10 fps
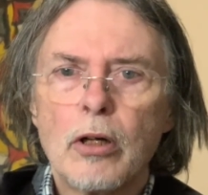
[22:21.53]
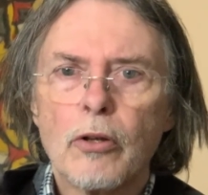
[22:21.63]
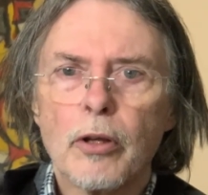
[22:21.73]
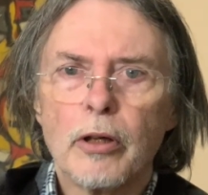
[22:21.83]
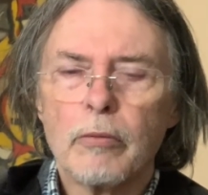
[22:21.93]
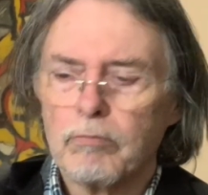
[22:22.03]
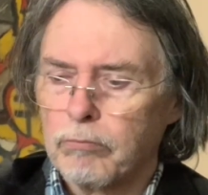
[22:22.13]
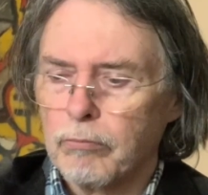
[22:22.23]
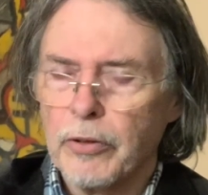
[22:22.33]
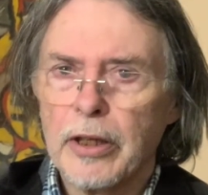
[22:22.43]

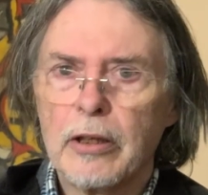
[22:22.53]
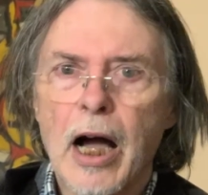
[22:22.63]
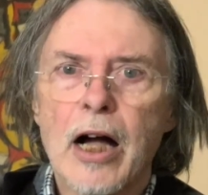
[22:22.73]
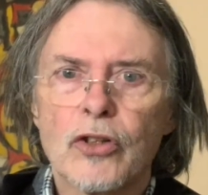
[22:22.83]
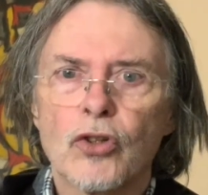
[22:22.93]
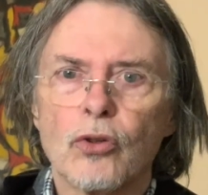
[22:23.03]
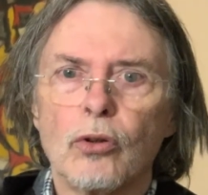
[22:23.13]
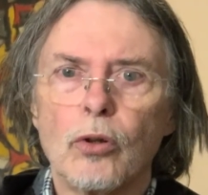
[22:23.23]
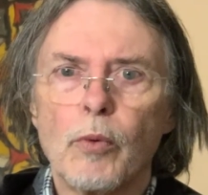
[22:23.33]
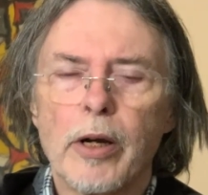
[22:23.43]
the art
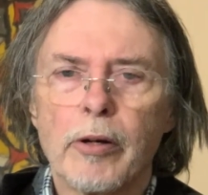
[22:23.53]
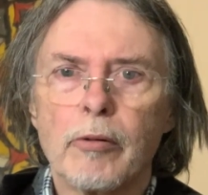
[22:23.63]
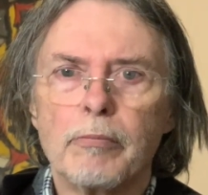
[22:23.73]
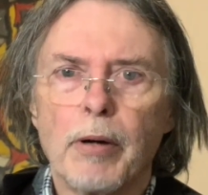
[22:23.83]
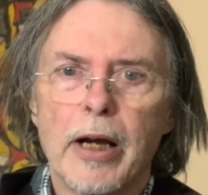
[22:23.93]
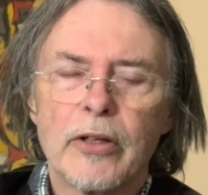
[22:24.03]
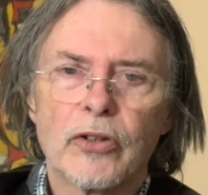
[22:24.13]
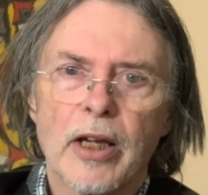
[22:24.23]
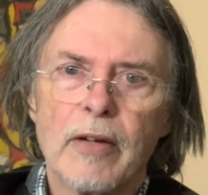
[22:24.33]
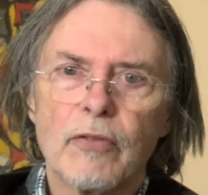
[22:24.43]
store where he would buy his
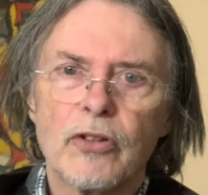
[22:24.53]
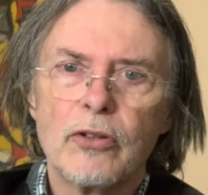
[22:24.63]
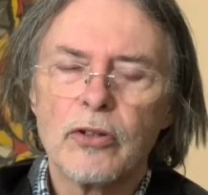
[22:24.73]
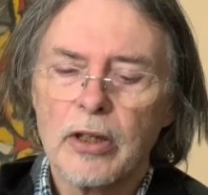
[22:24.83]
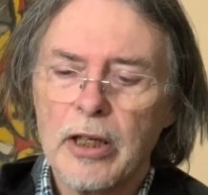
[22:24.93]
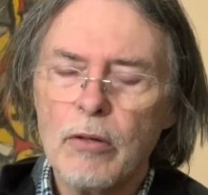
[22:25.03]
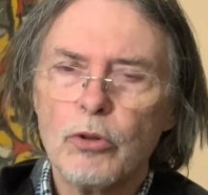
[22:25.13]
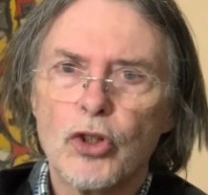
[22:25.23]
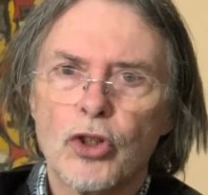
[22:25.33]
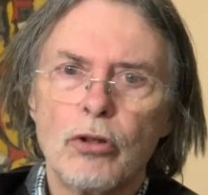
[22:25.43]
canvases, he
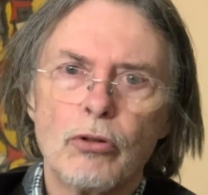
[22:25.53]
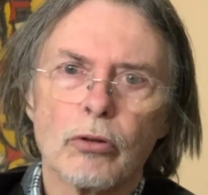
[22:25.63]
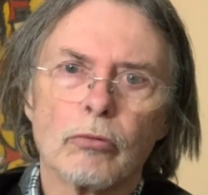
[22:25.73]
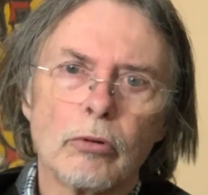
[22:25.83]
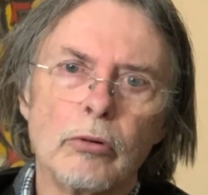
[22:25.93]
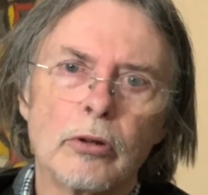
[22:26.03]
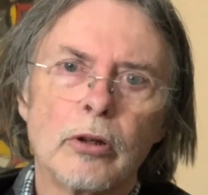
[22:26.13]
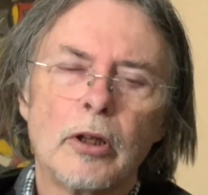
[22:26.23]
would choose a route